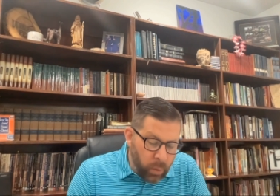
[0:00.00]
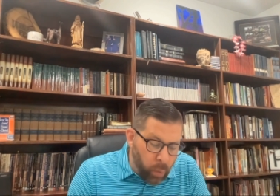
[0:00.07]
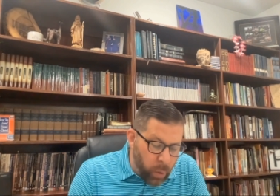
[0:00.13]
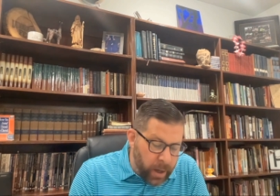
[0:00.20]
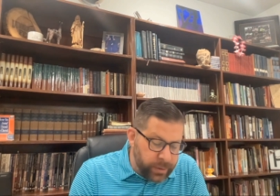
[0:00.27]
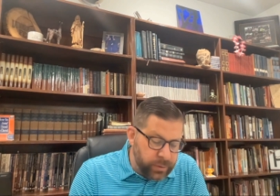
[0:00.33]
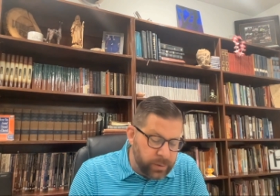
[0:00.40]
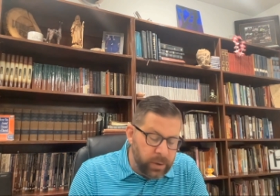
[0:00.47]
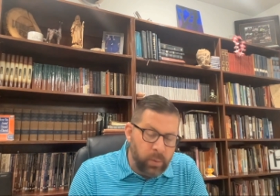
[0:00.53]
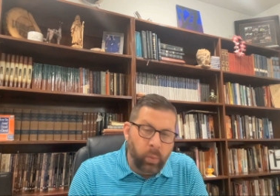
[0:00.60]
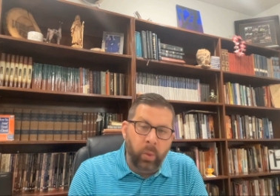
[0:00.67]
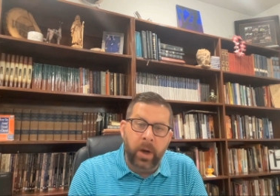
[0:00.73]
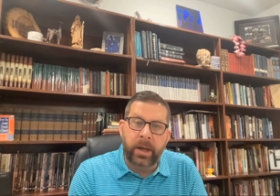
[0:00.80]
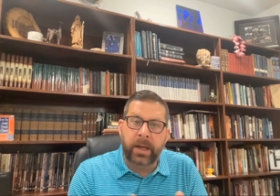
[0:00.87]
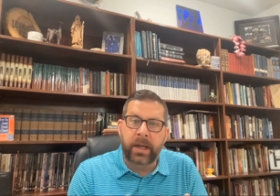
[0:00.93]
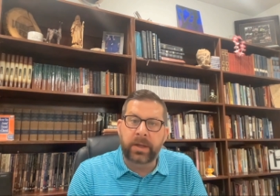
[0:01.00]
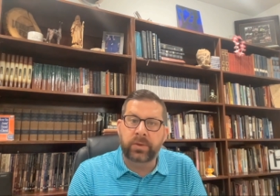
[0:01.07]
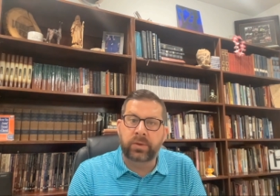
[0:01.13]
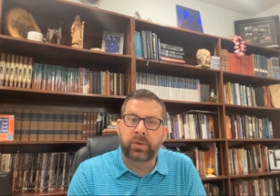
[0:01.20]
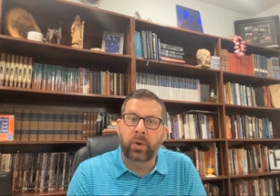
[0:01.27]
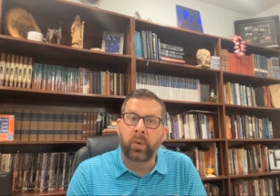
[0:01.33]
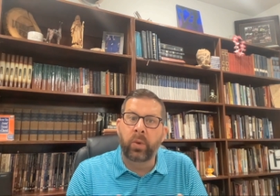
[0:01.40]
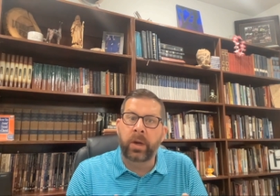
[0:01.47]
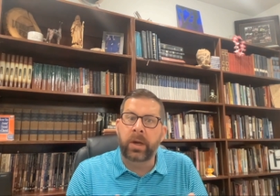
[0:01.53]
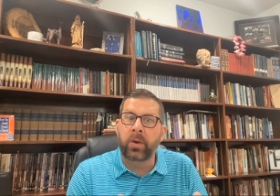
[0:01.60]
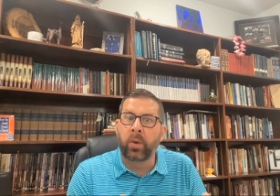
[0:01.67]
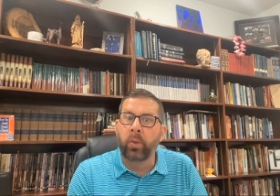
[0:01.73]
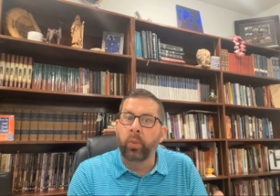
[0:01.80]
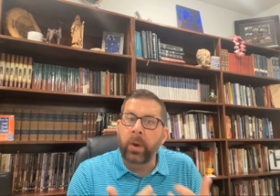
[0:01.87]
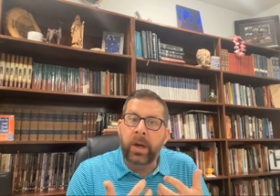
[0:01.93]
question what he's doing
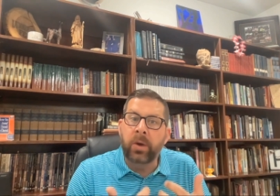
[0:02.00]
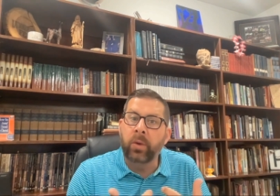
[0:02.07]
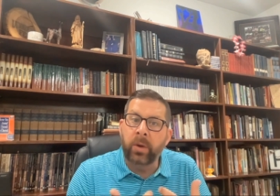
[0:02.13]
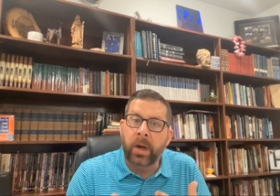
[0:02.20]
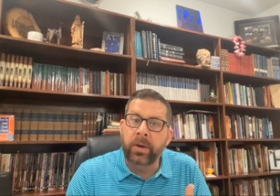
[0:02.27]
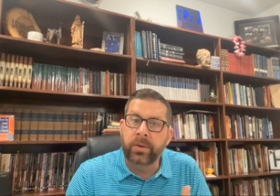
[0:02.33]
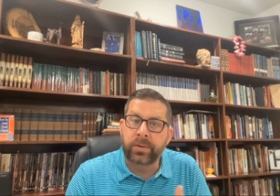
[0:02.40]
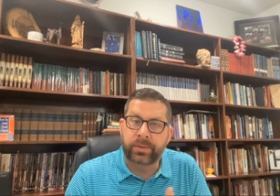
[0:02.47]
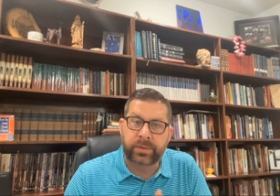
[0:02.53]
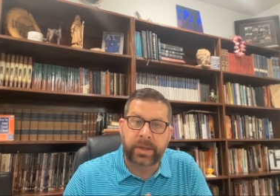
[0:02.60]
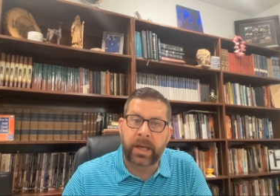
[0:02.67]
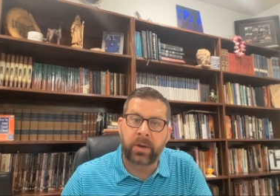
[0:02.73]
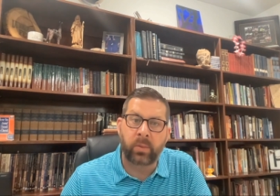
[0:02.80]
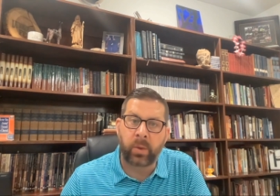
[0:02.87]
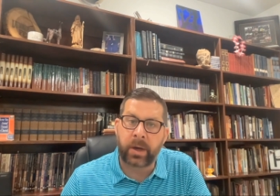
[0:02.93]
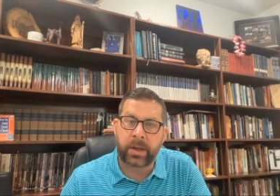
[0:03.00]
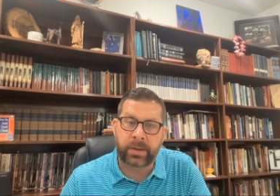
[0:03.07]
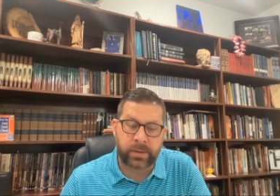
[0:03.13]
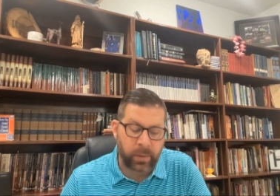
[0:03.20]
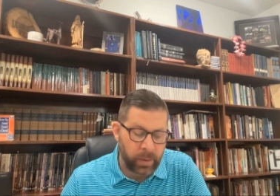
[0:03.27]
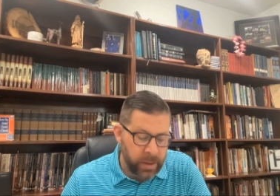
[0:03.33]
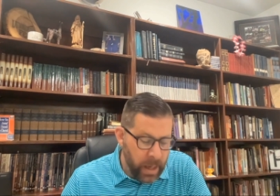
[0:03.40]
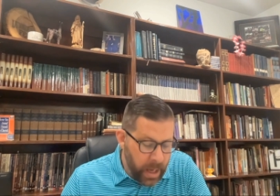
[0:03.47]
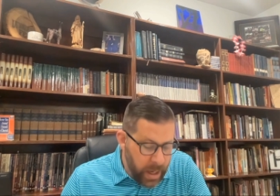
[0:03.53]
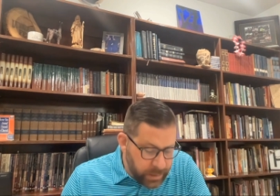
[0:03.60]
or we don't understand what he's doing.